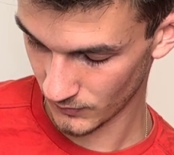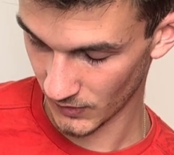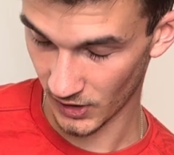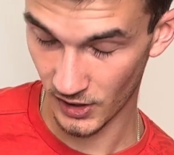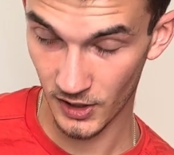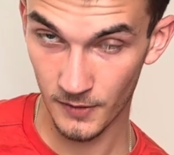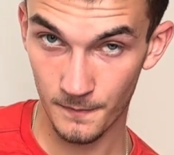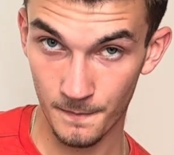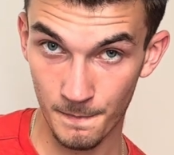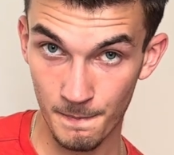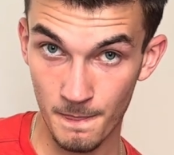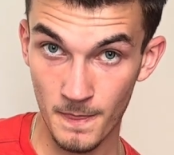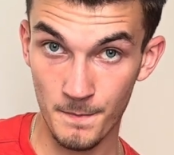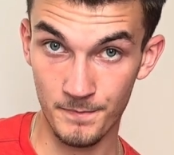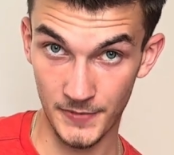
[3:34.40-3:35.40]
Okay,
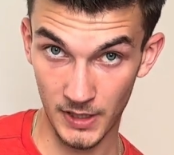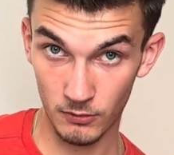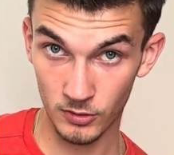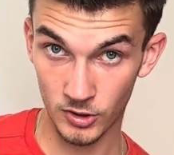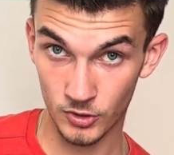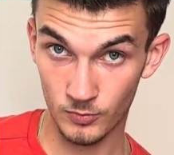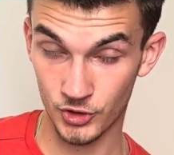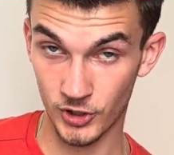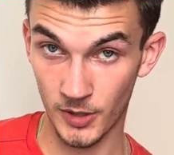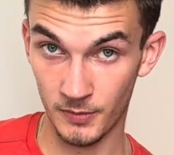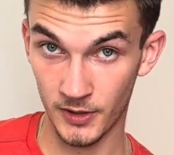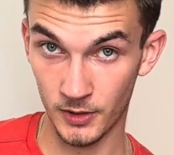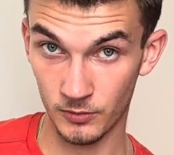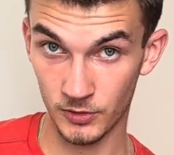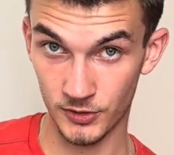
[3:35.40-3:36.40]
now we're gonna try
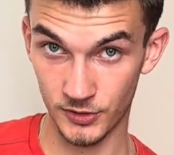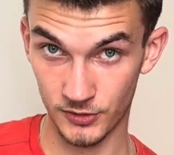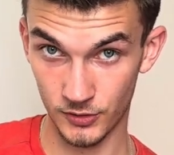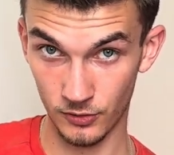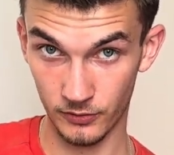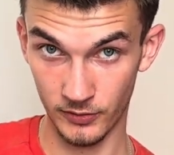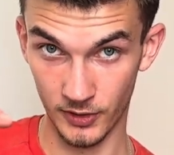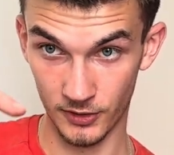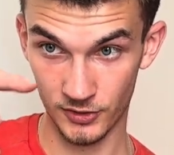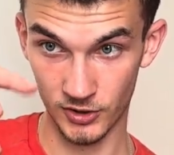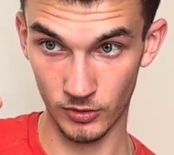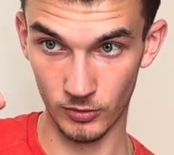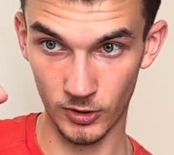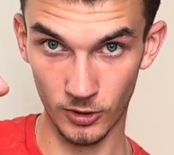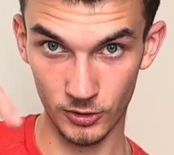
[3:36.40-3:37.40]
playing with the two fingers, so
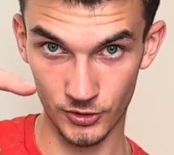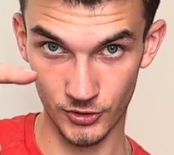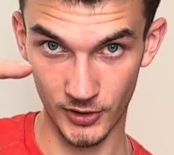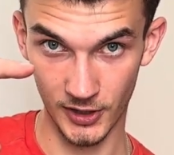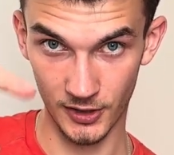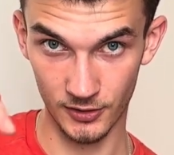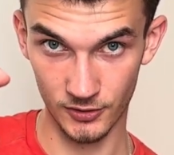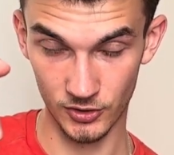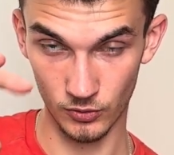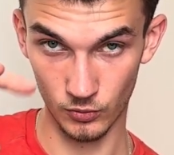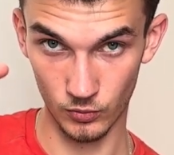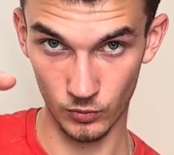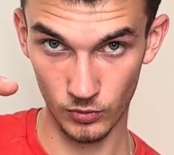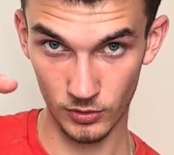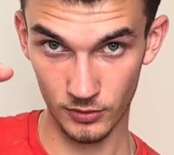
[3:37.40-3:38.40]
alternating. So
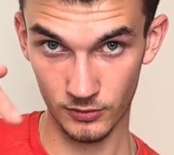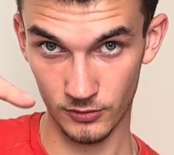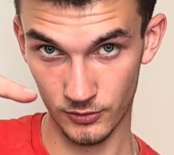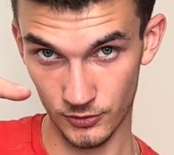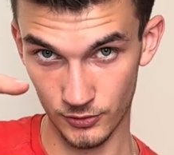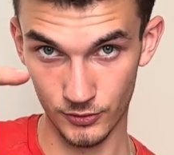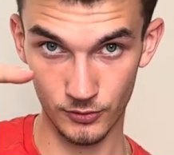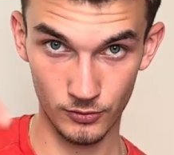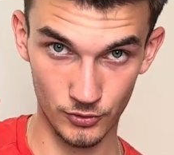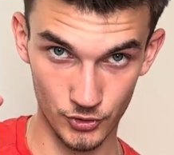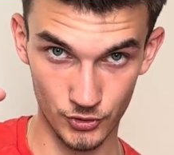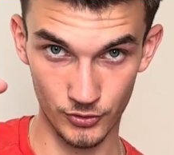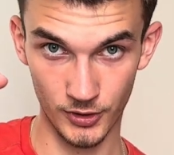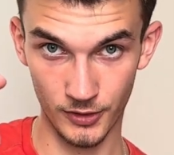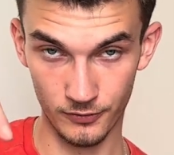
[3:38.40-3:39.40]
1, 2,
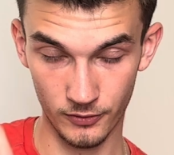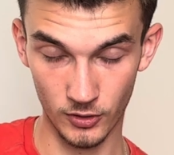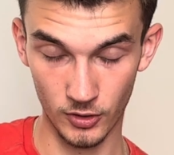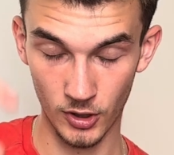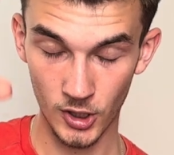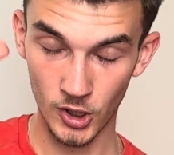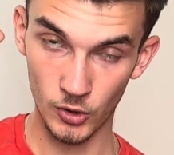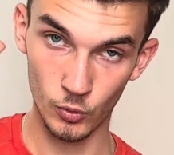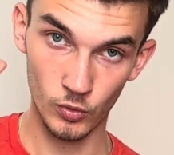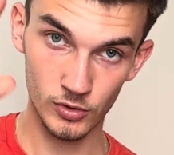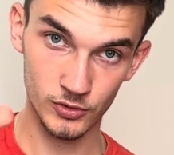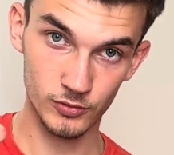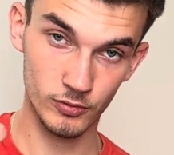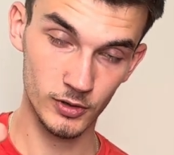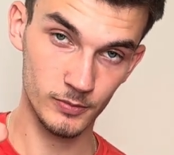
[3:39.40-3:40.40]
3, 4. Once
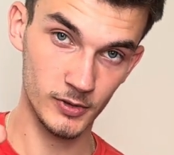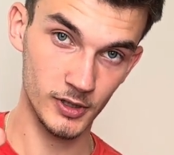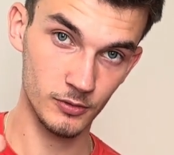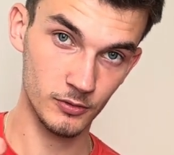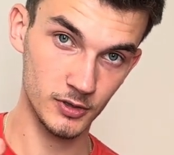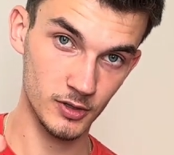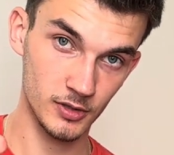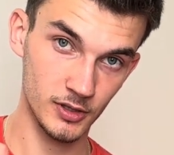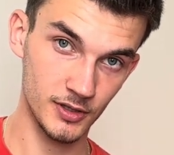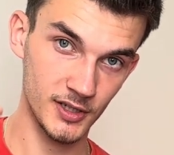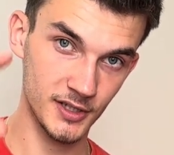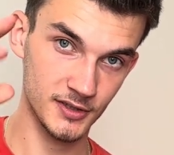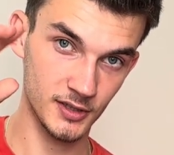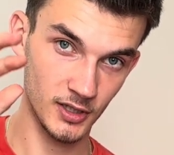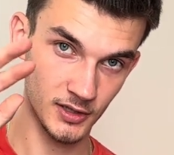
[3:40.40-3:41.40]
we're playing with the
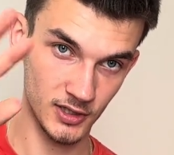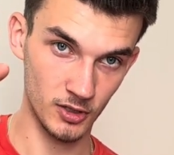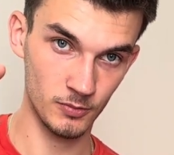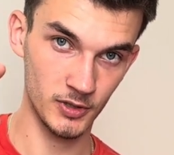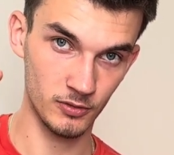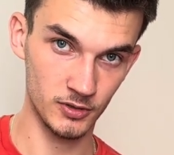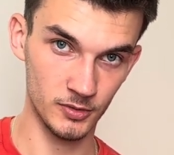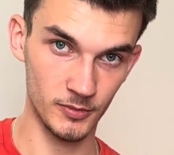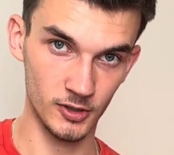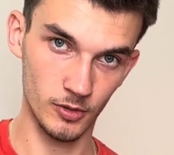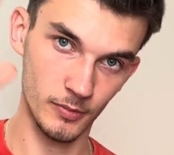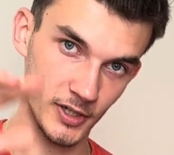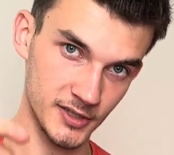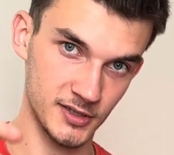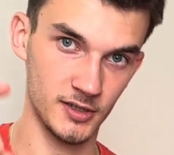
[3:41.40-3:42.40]
index, then we're playing with the middle,
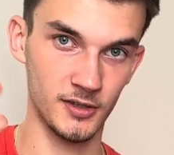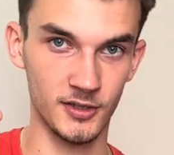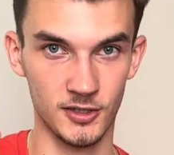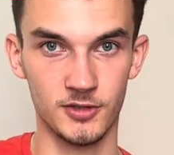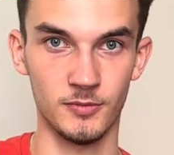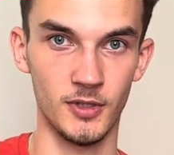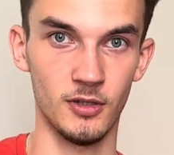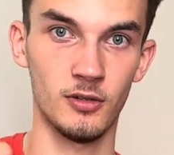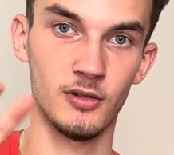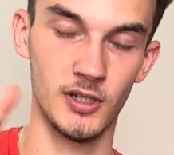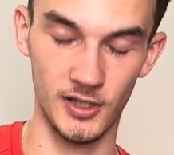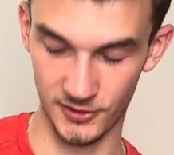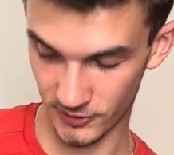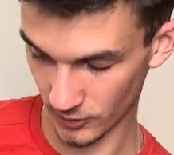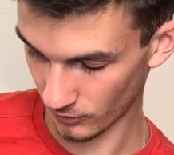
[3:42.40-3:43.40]
back to the next middle,
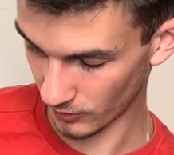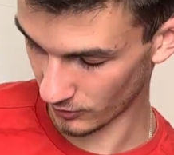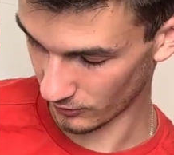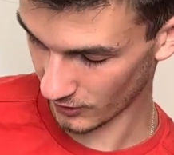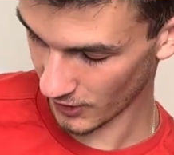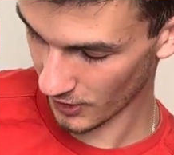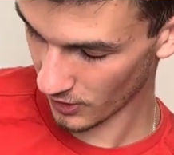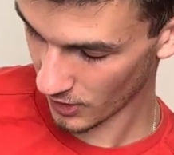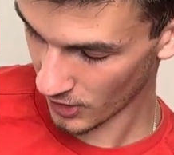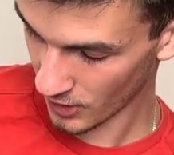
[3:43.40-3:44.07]
and so on, okay?